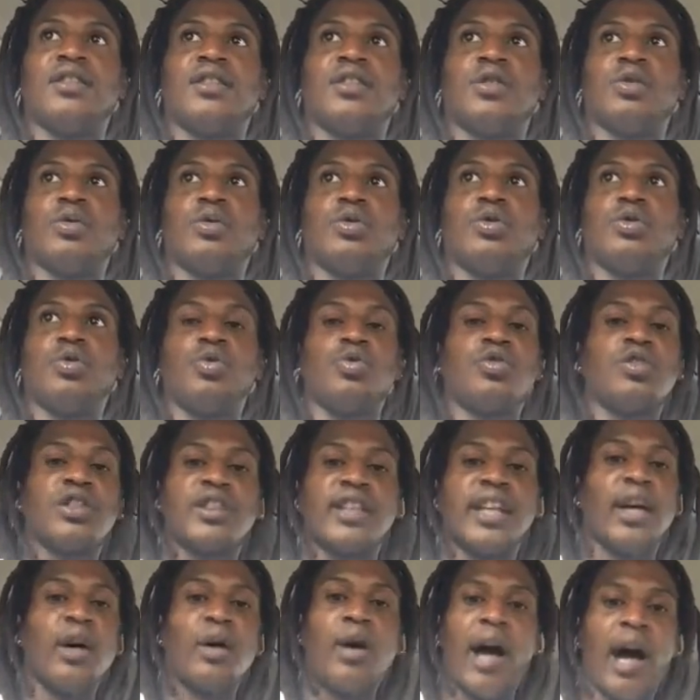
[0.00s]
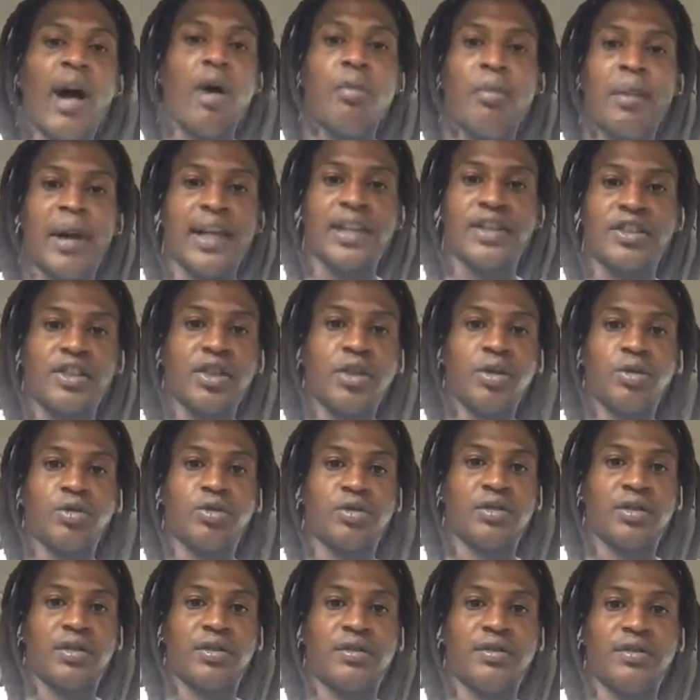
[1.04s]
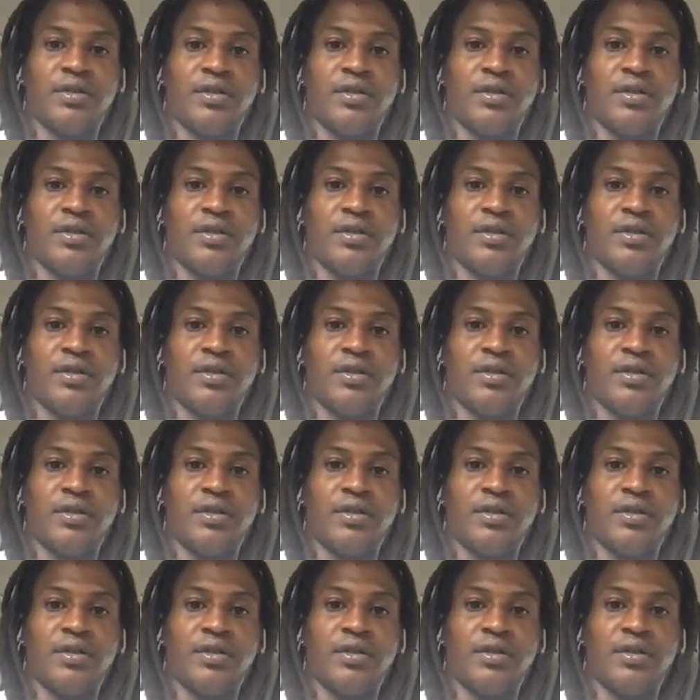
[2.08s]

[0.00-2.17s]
to to sell out my children